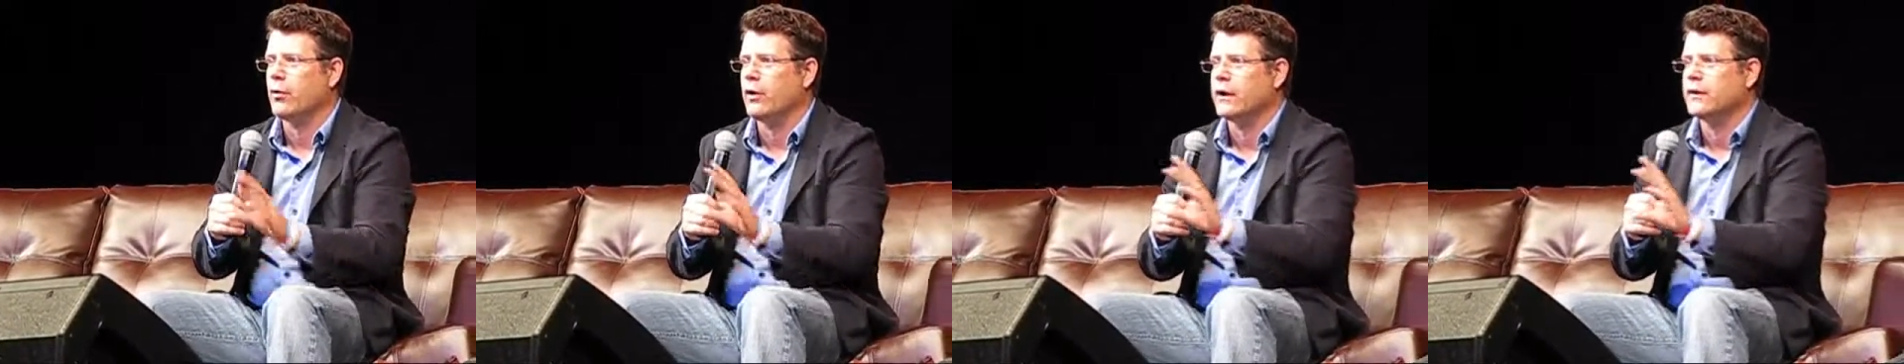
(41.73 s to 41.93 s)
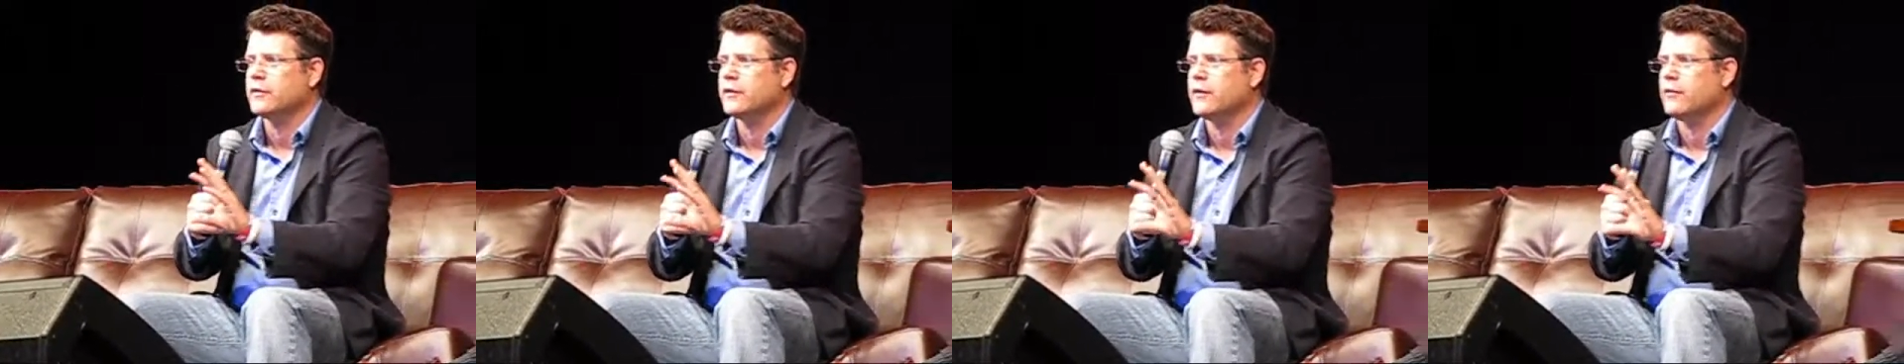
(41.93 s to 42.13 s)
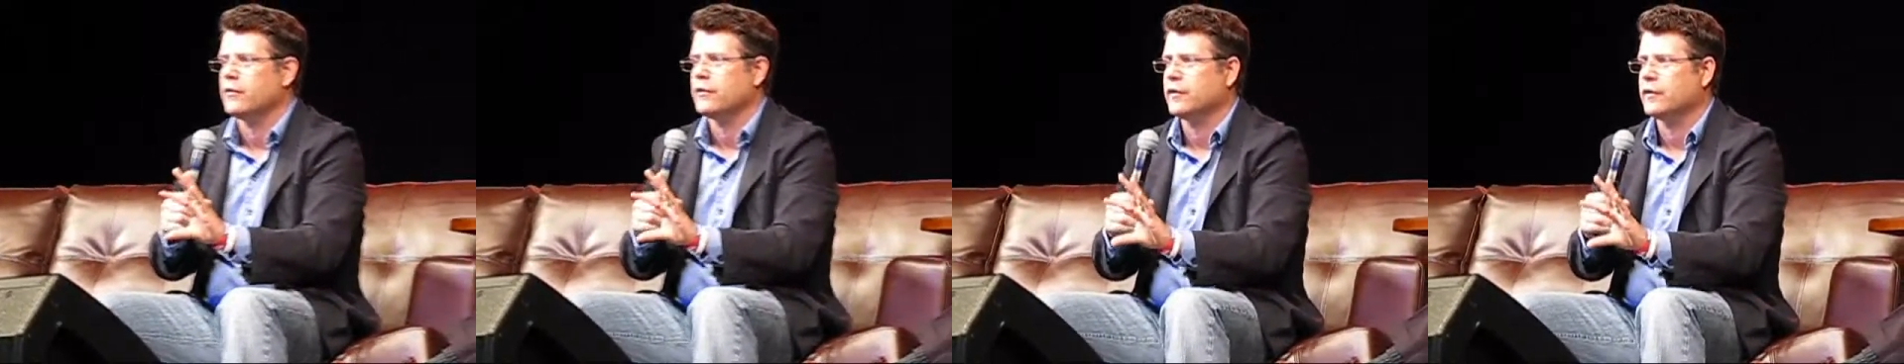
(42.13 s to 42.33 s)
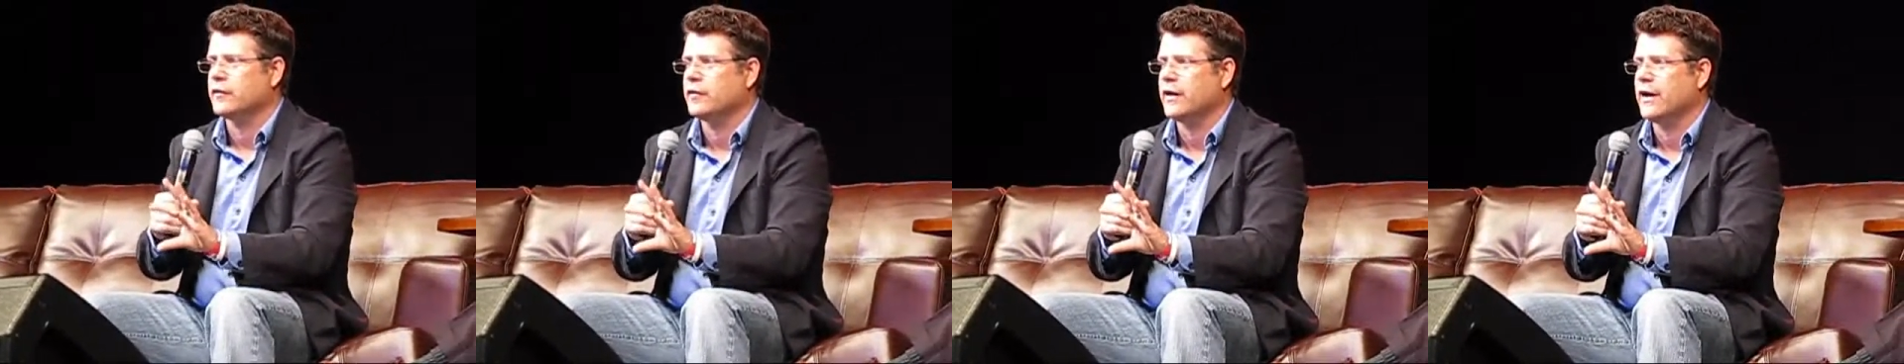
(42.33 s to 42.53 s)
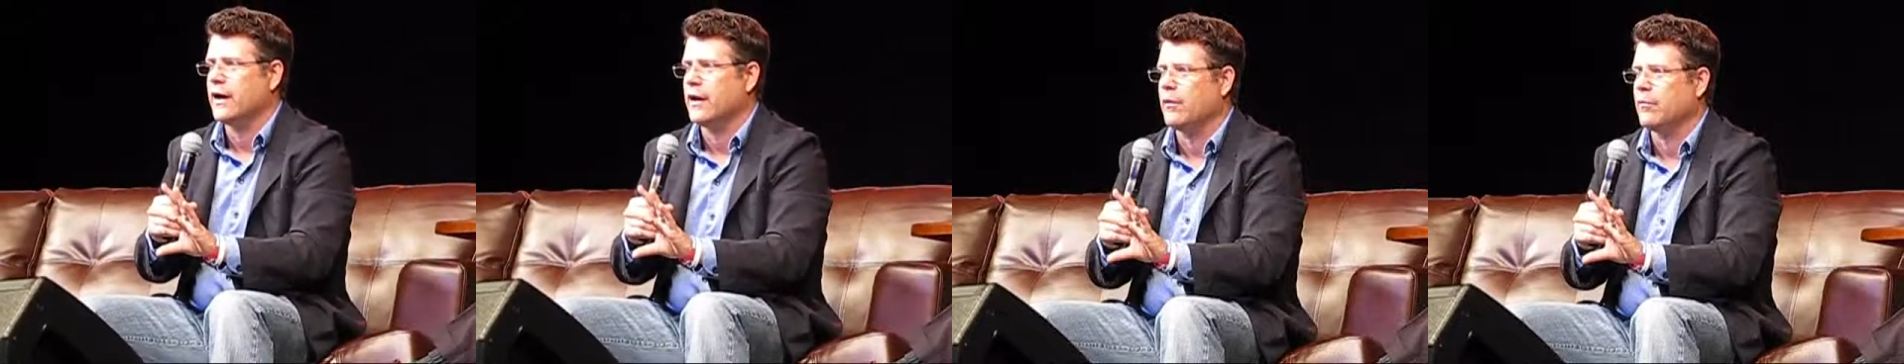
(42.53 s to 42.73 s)
well, let's give it to
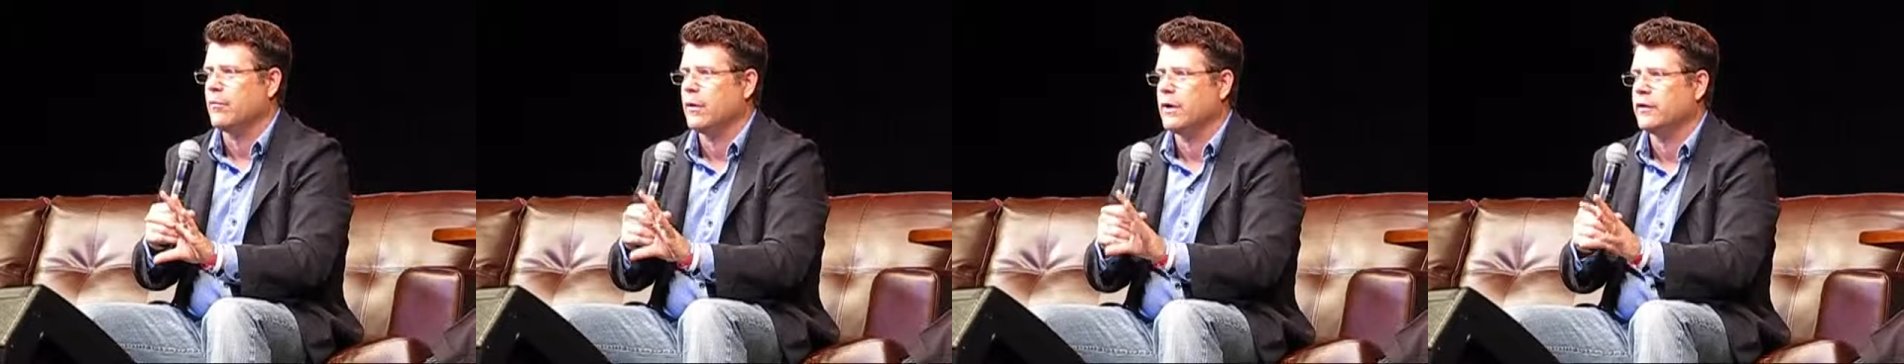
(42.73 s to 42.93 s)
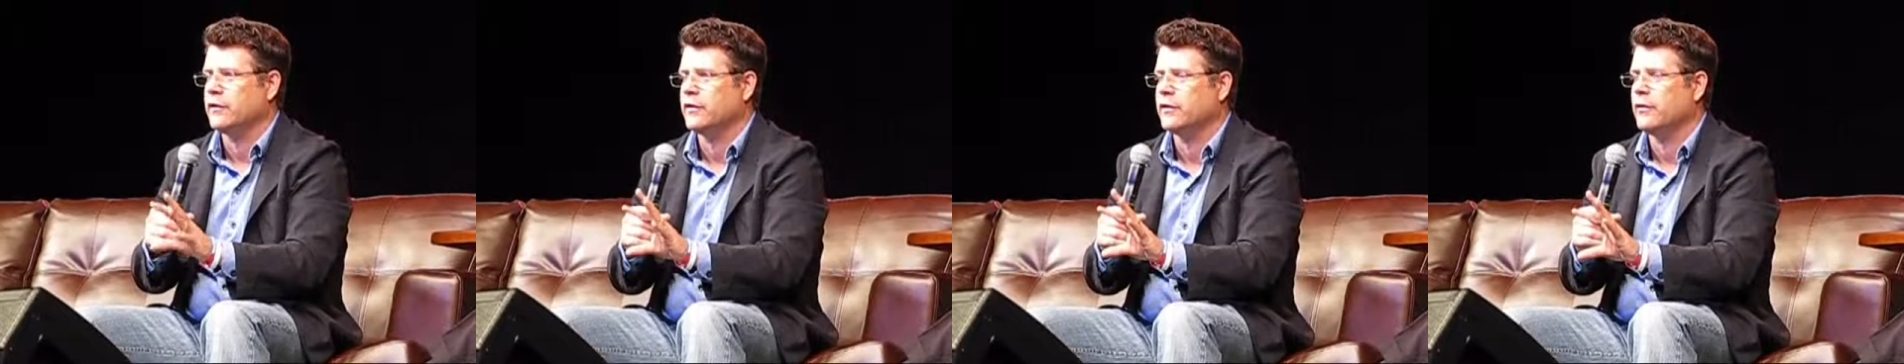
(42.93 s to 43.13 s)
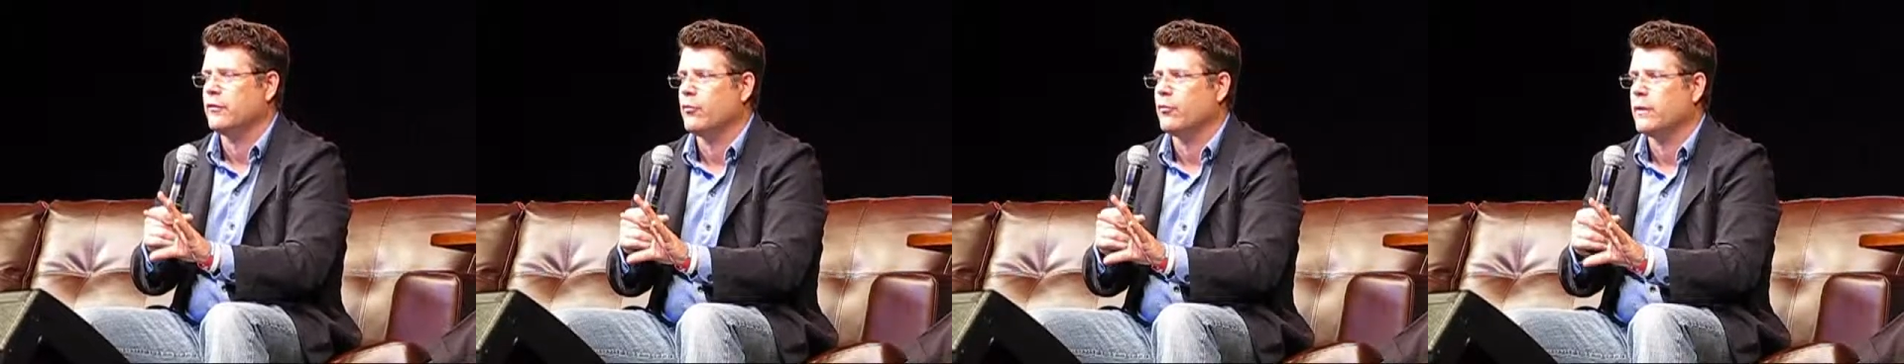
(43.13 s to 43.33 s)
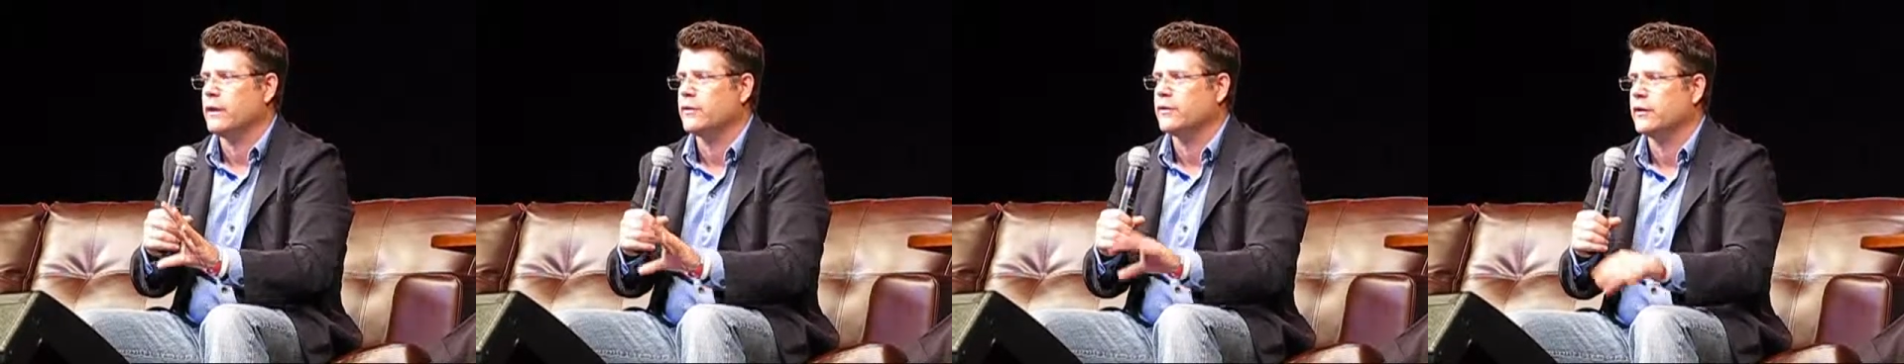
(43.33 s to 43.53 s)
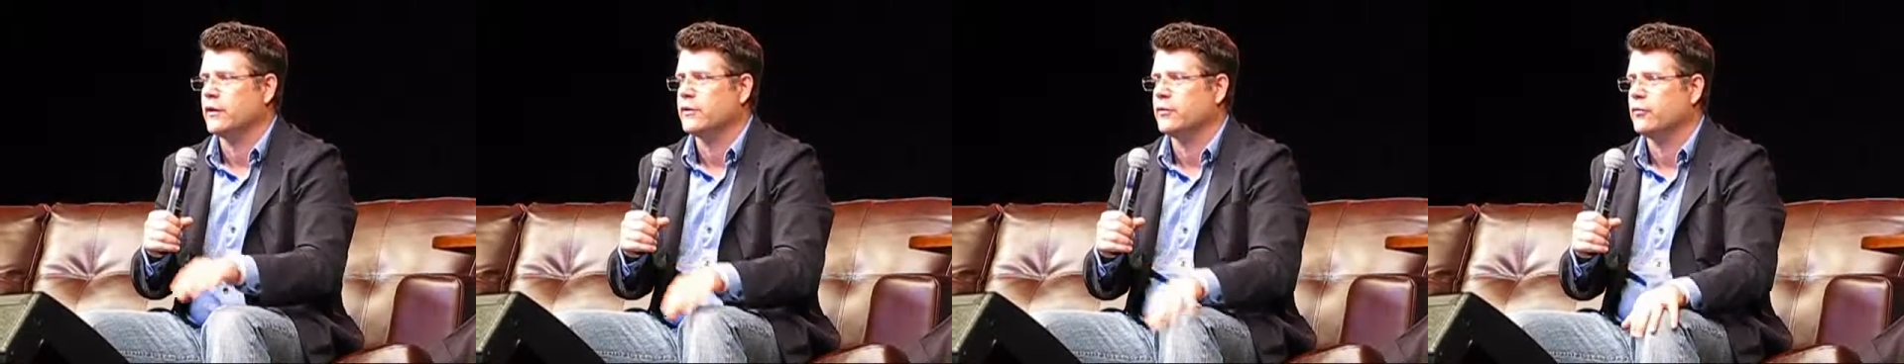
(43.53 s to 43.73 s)
Sam and see if it
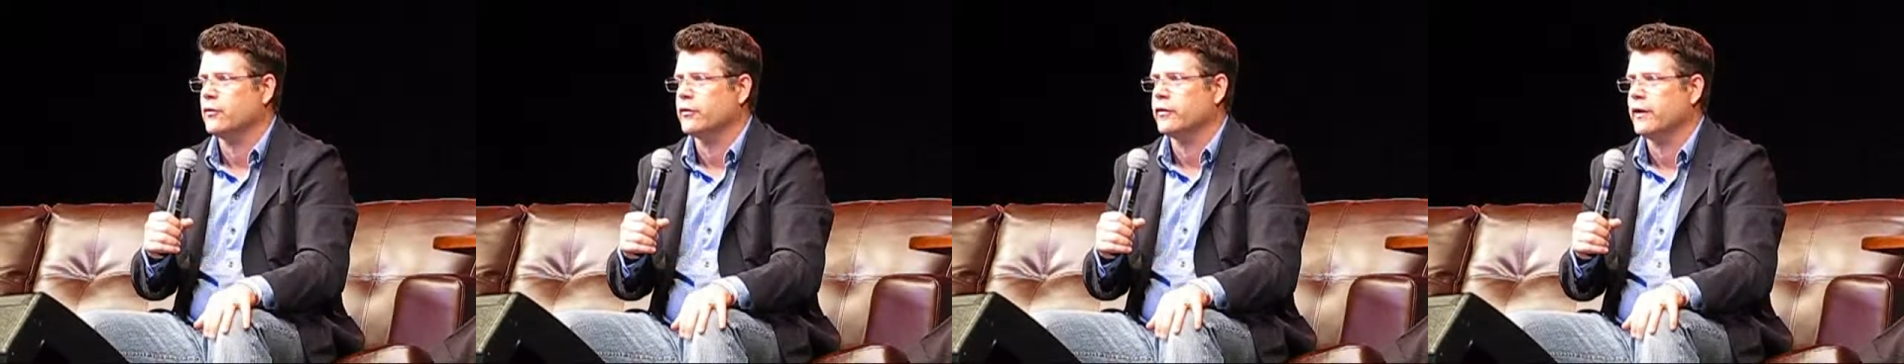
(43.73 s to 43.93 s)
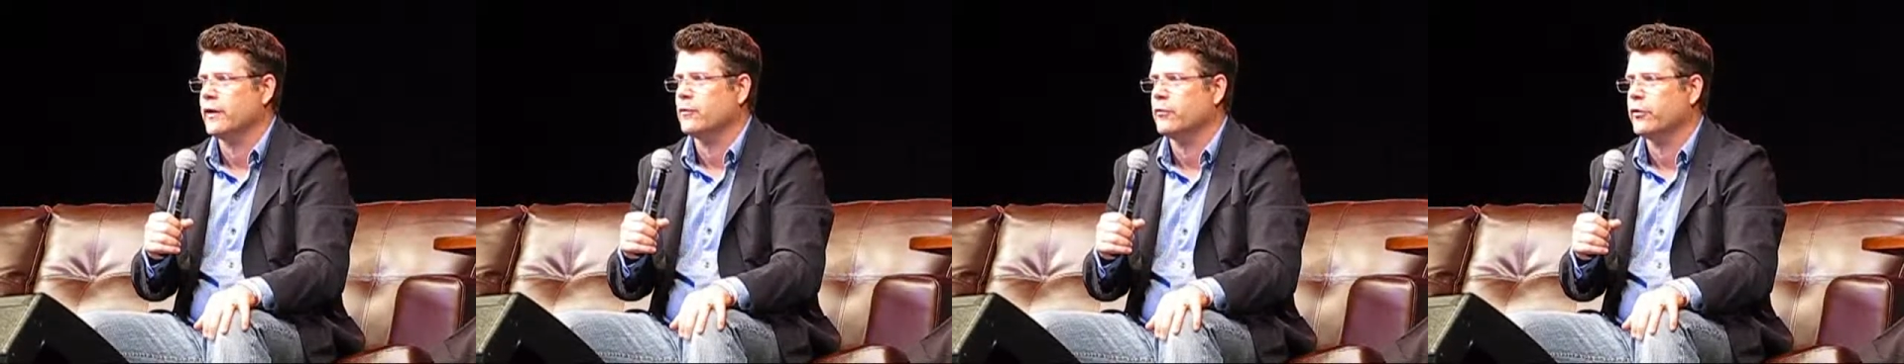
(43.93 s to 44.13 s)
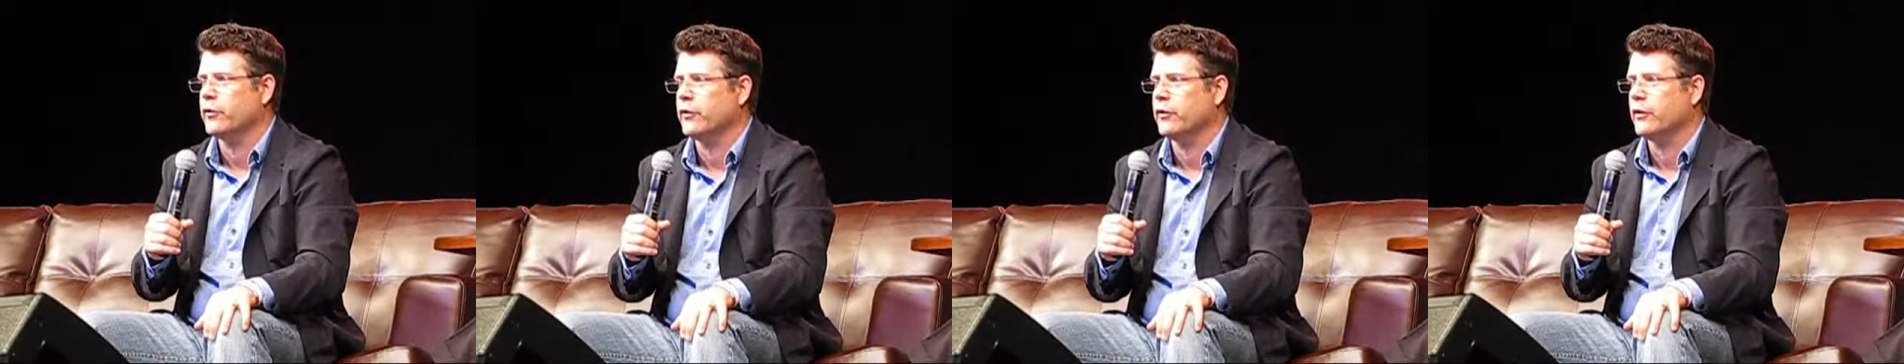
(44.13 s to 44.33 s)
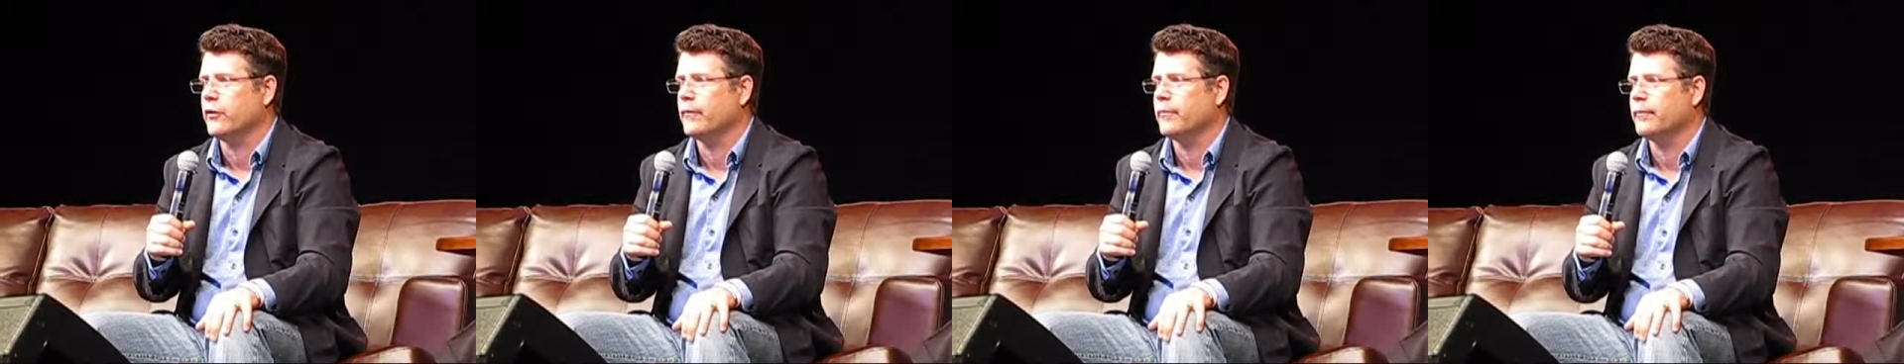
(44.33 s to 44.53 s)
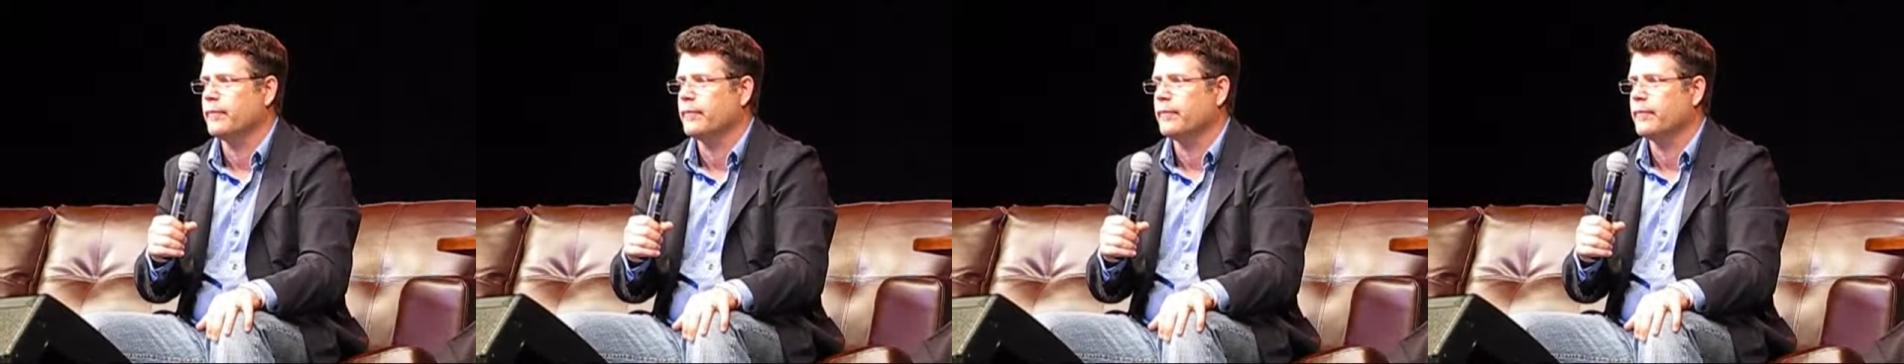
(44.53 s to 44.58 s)
makes sense for Sam to do.